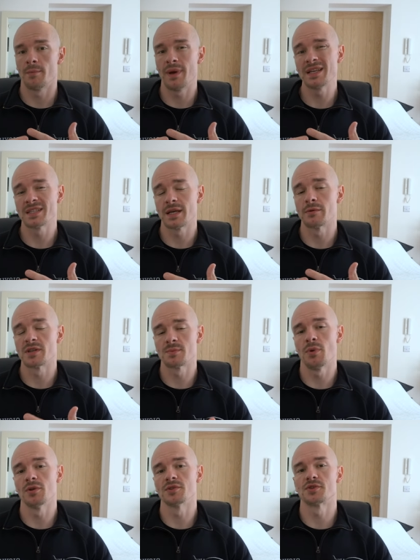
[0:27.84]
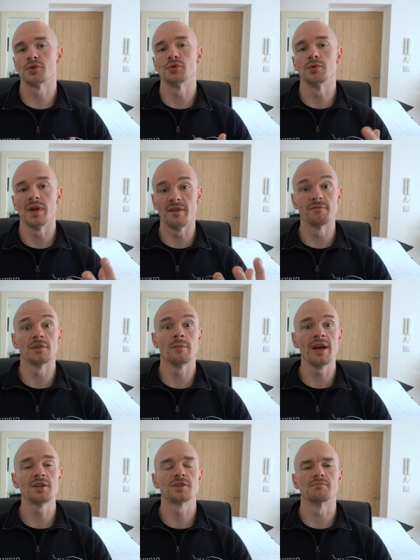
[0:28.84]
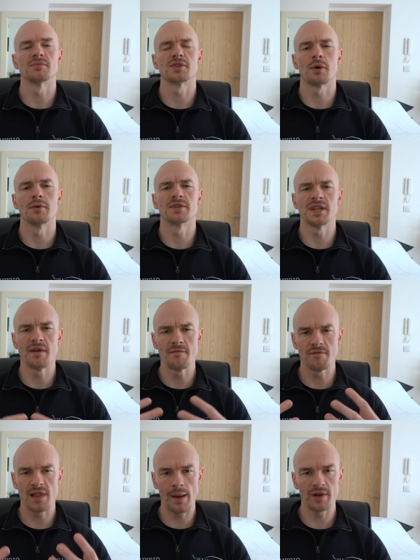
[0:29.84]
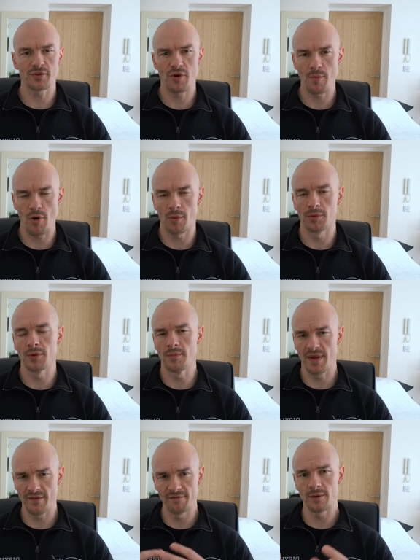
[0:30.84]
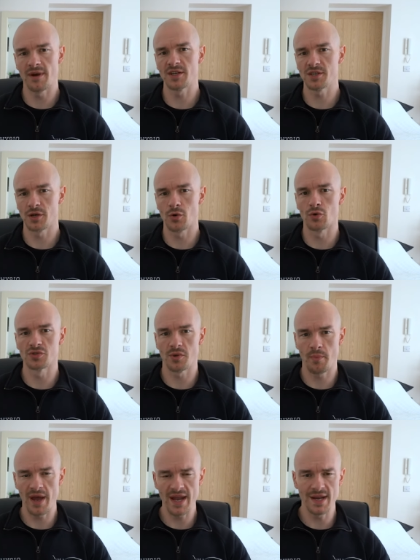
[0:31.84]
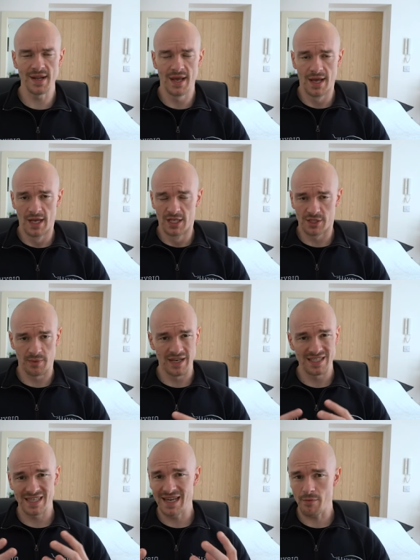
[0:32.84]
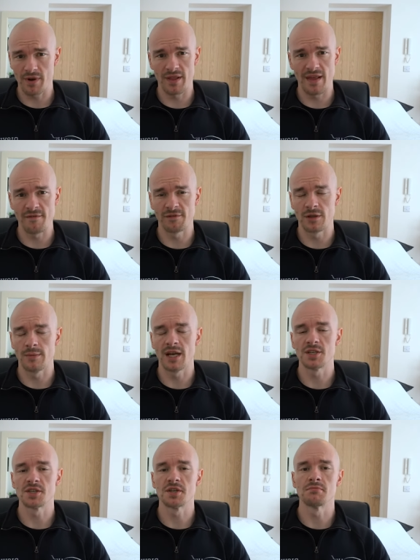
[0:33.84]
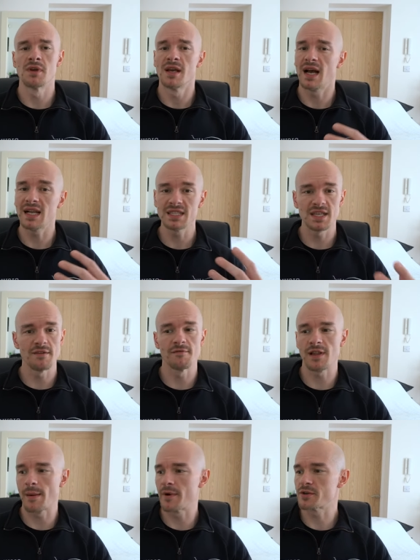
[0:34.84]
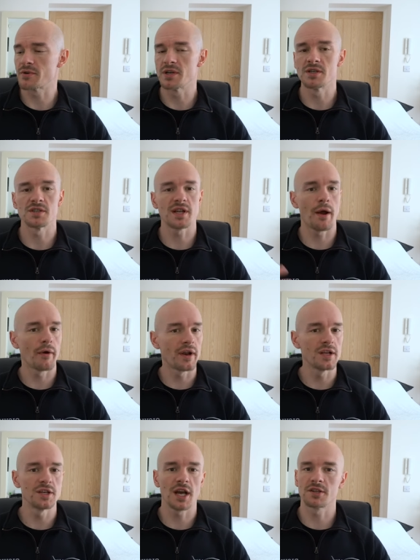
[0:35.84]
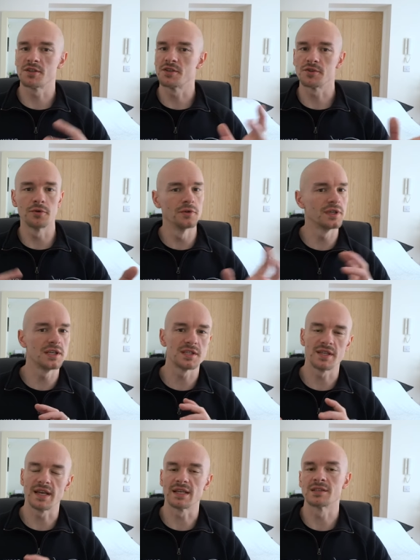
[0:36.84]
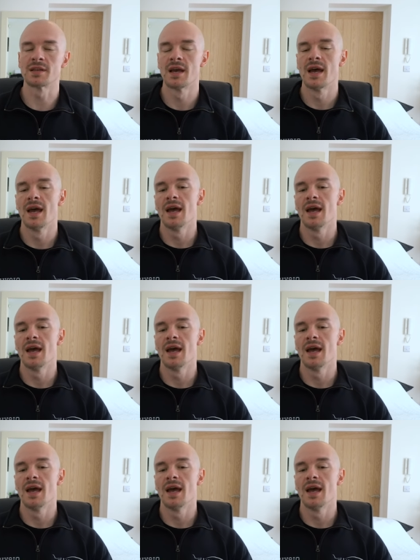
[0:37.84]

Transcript: basically a response to inflammation. So it was an inflammatory problem, inflammation caused the pain, so we need to get rid of the inflammation, anti-inflammatories, steroid injections and all these things.